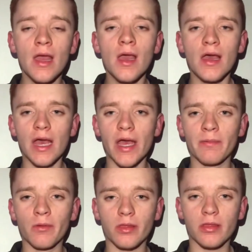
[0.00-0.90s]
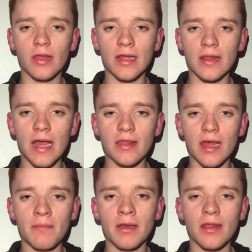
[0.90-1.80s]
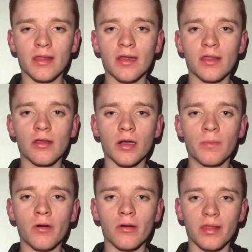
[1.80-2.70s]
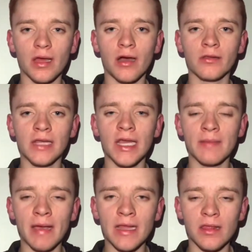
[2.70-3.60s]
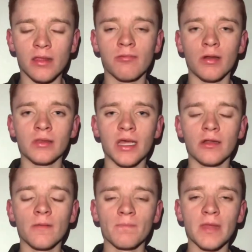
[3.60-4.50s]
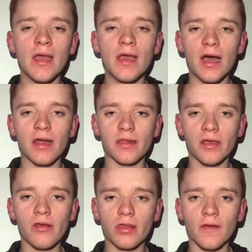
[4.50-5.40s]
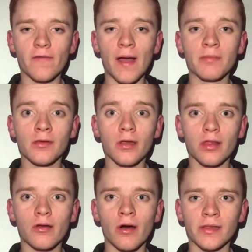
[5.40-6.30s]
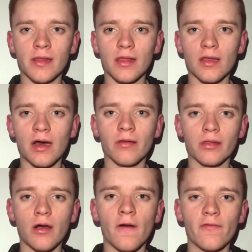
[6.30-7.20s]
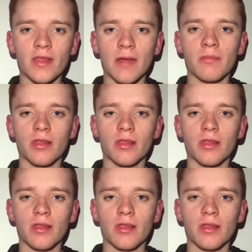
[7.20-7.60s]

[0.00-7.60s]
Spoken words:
But in 10 minutes in, Stockport Town nearly made it 1-0 as Yusuf Abdullah scored a disallowed goal for them.